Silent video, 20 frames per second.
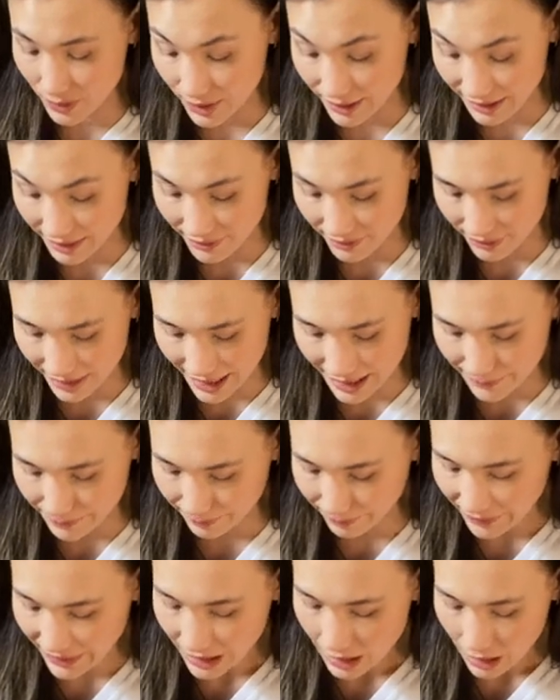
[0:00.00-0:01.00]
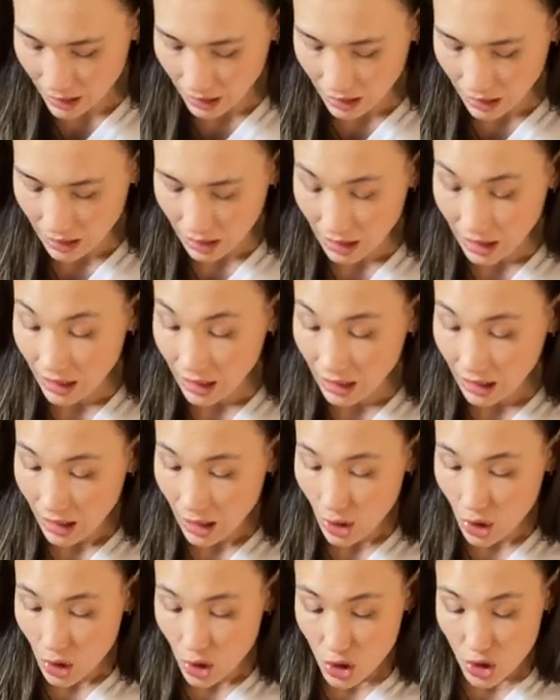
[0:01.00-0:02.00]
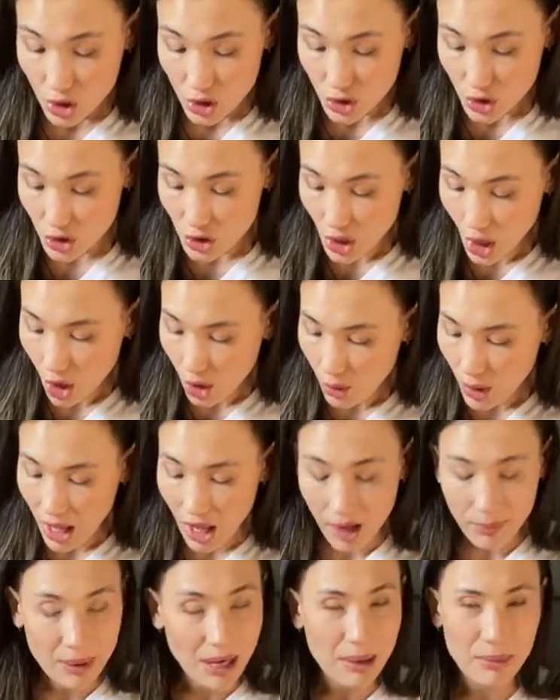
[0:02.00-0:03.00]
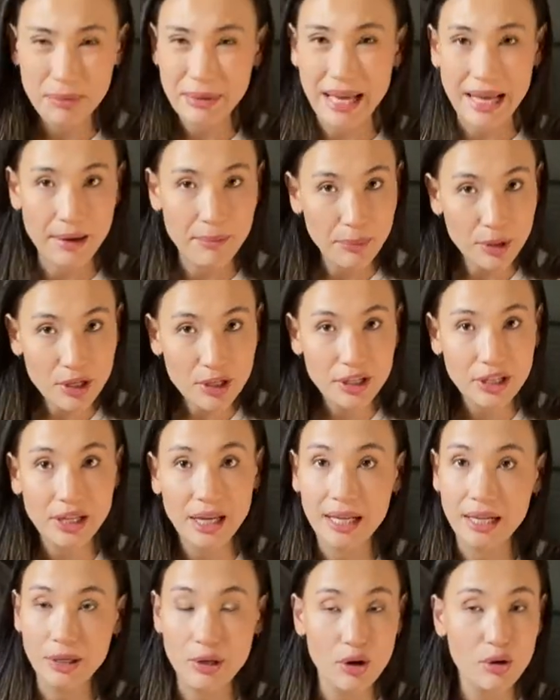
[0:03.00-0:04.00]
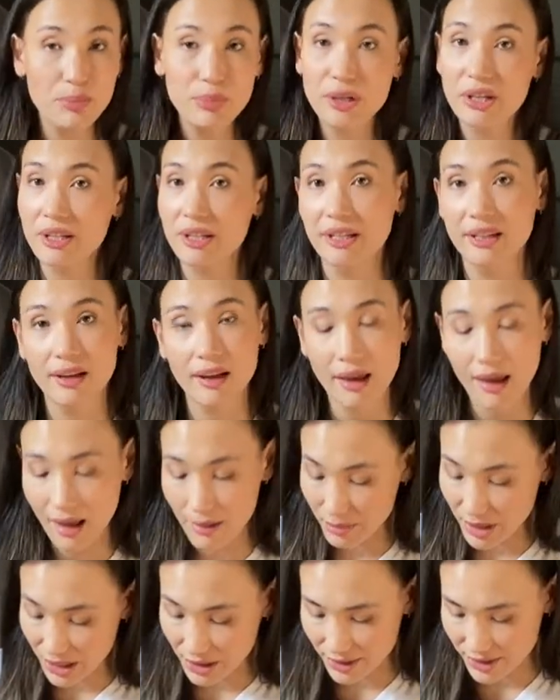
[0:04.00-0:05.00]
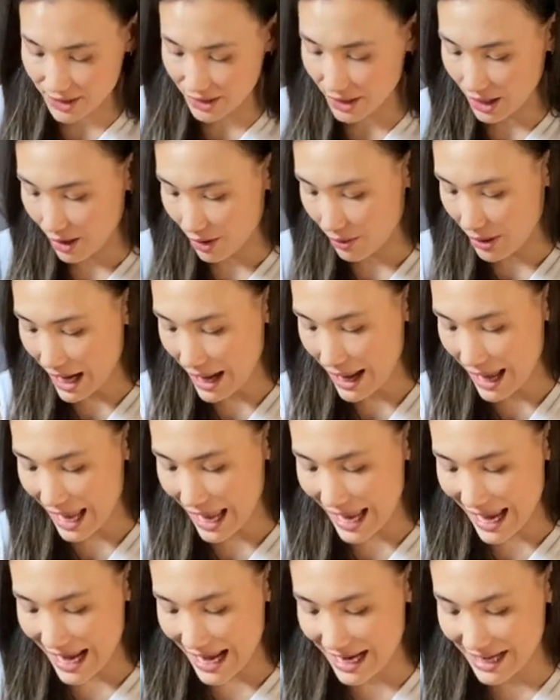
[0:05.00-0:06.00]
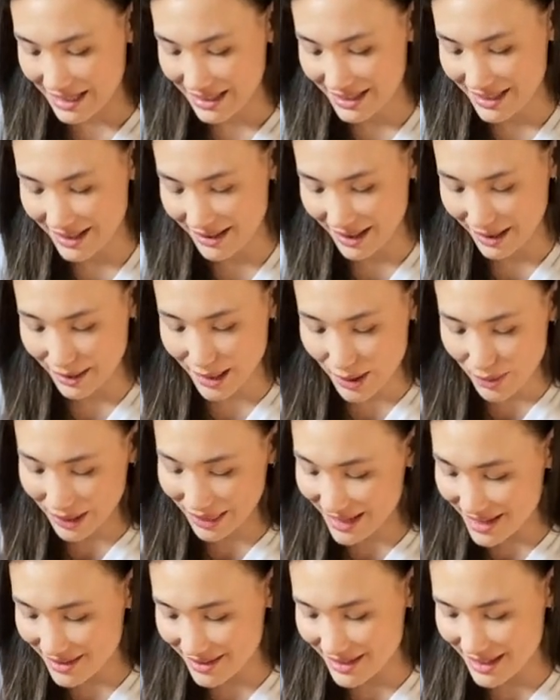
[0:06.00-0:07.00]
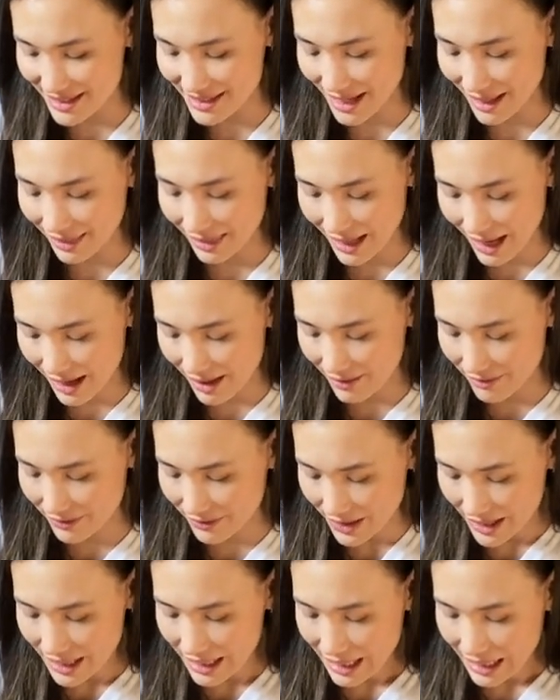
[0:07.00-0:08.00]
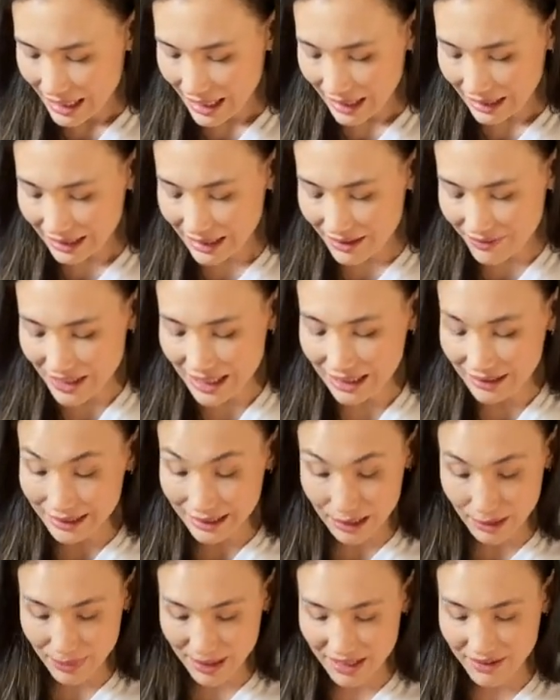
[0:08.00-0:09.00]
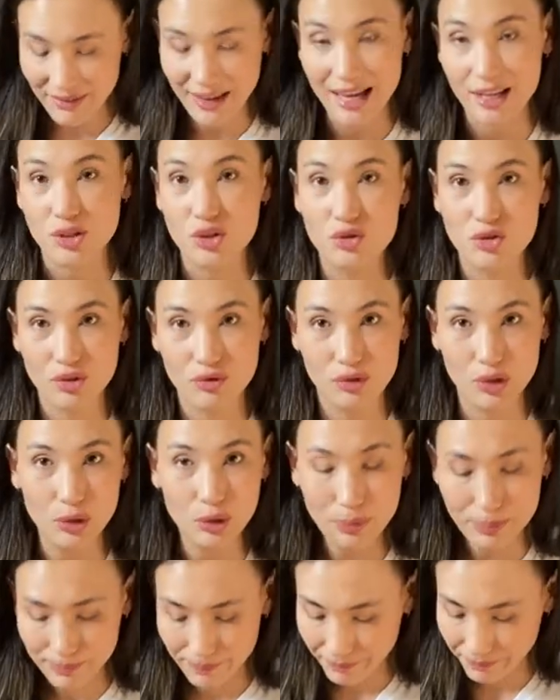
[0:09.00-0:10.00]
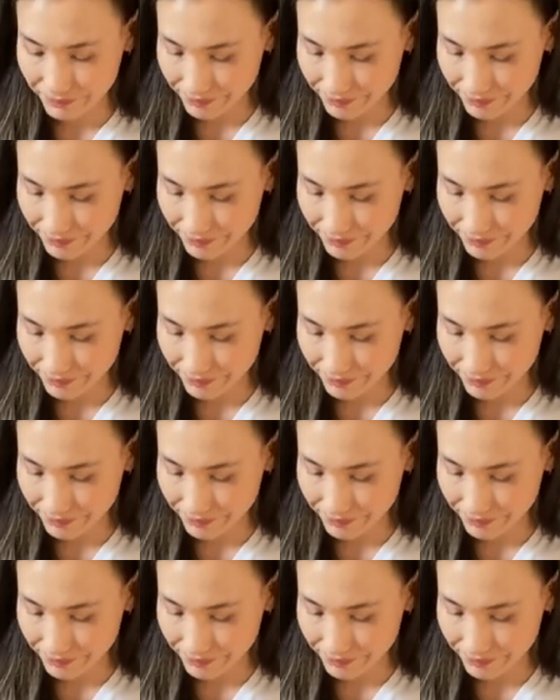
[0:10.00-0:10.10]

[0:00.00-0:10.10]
for in the flight. So I'll probably add a book and a notebook and be good to go. And the thing with this is I love leaving a little bit of extra room